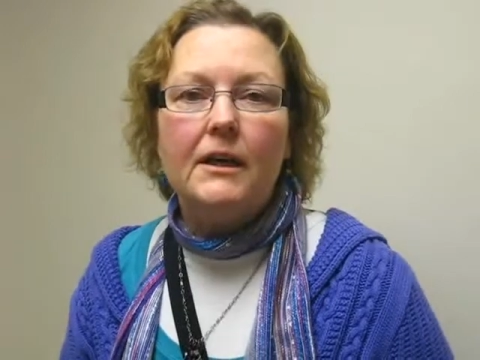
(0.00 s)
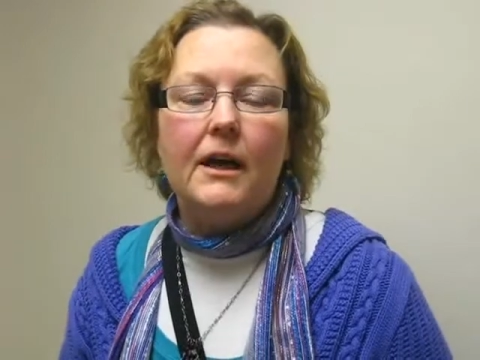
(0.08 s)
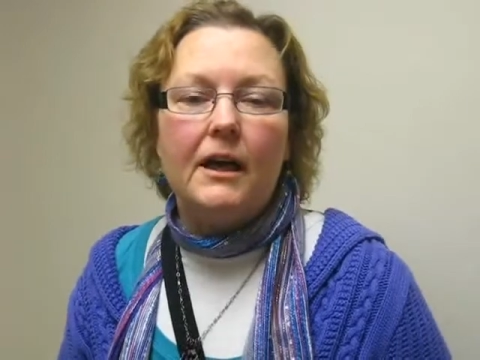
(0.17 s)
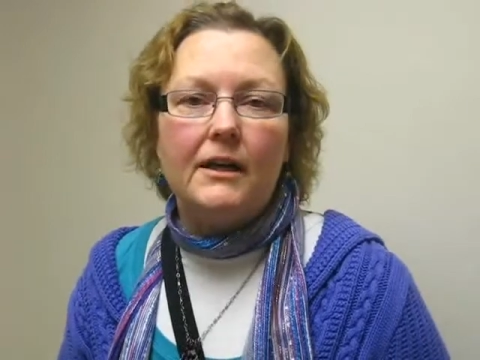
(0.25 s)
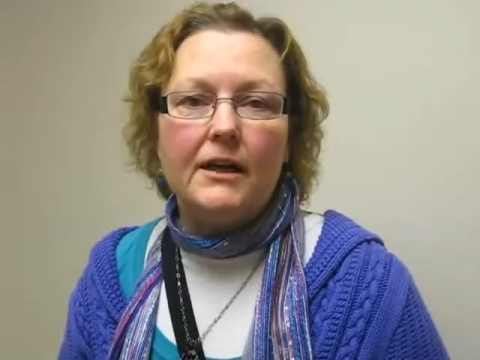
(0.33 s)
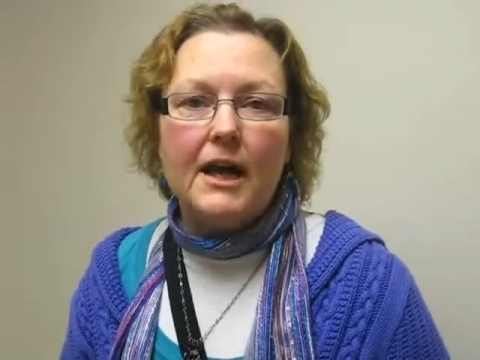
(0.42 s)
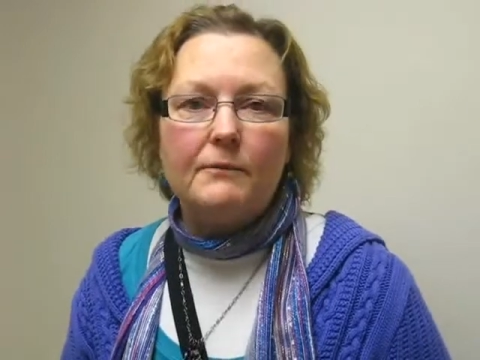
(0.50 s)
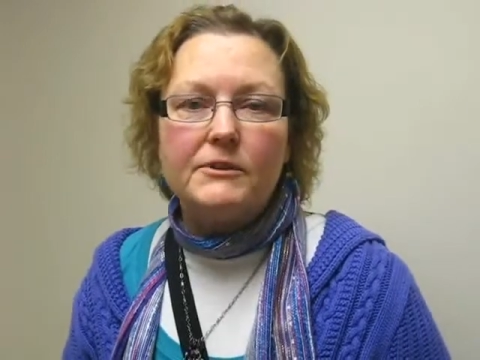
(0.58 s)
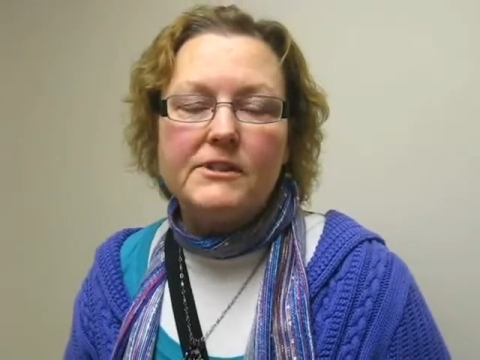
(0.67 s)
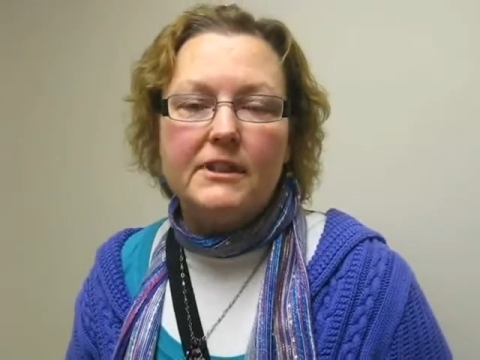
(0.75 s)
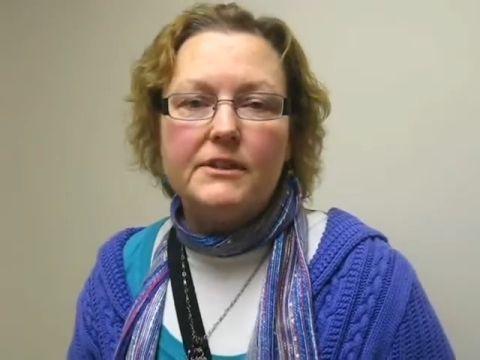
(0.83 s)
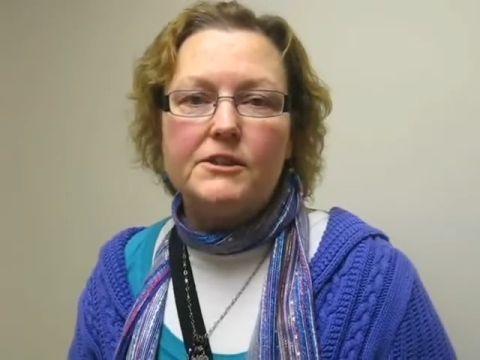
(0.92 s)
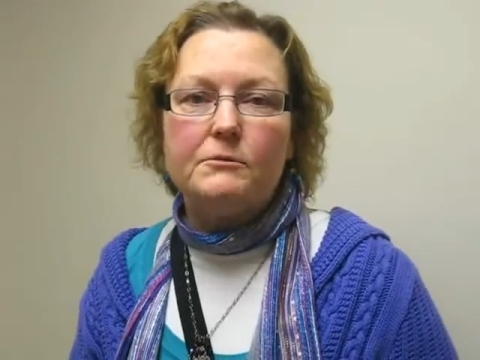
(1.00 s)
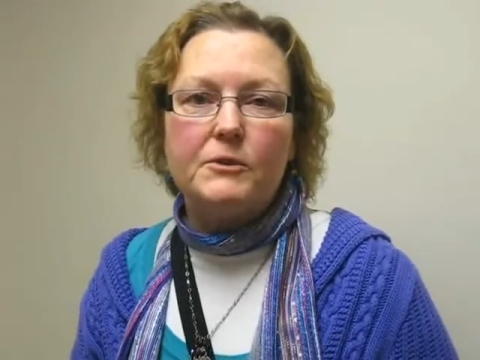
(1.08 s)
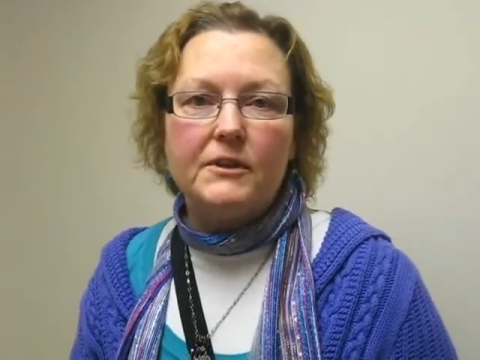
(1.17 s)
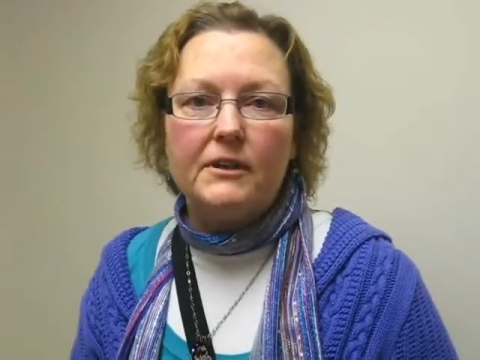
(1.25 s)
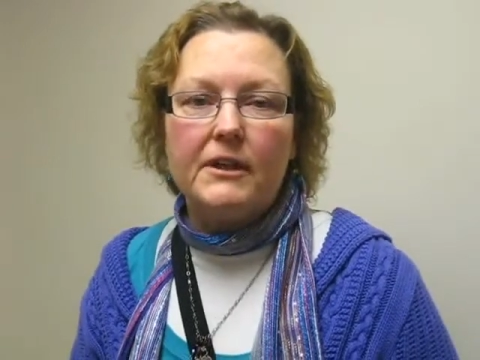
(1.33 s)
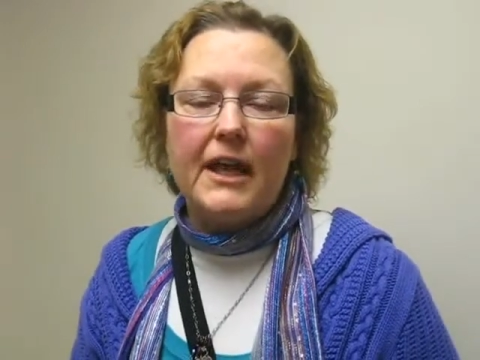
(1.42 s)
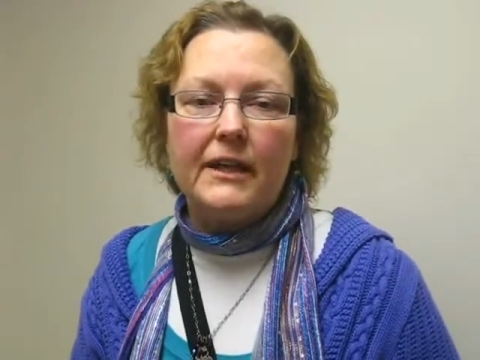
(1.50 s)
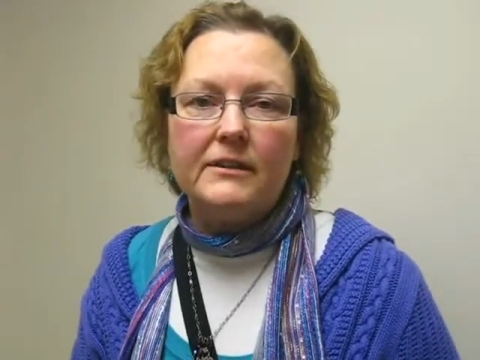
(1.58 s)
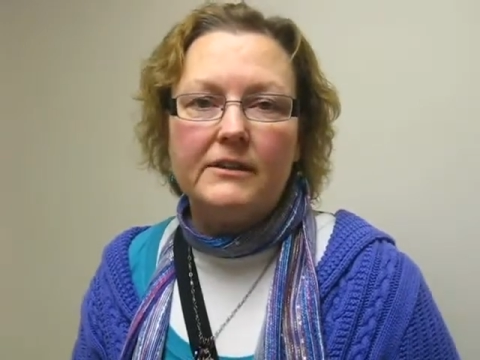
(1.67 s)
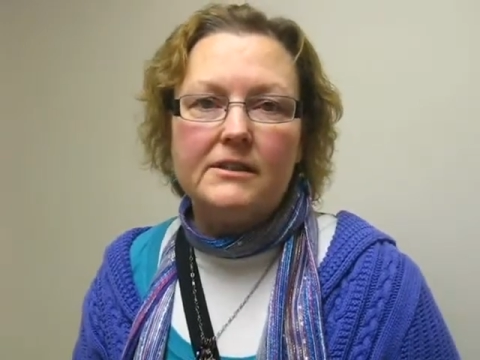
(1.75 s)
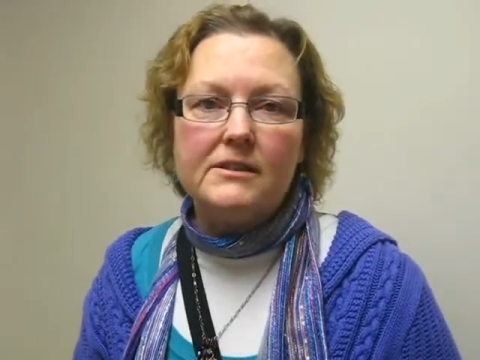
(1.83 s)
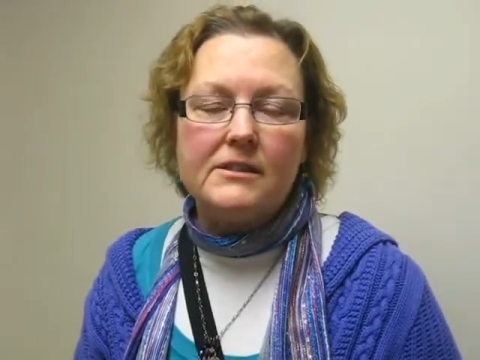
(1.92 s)
uh, conversation with our
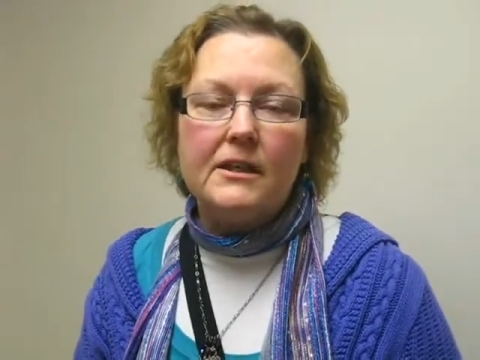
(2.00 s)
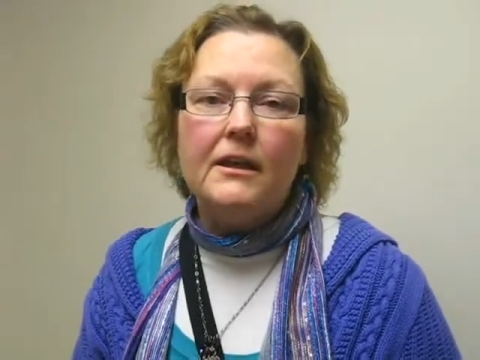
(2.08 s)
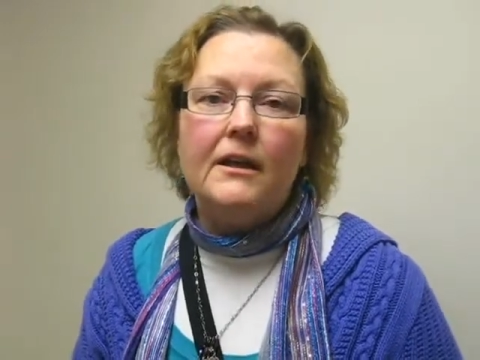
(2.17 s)
candidates,